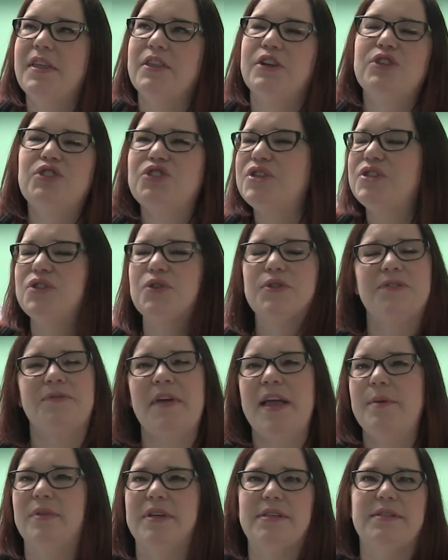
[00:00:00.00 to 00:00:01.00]
There's just those
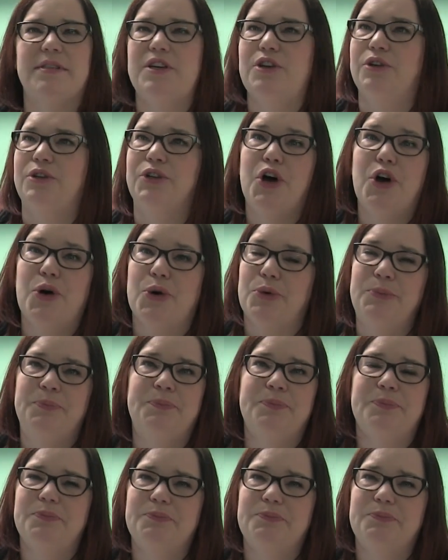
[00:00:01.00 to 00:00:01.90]
families that you'll know.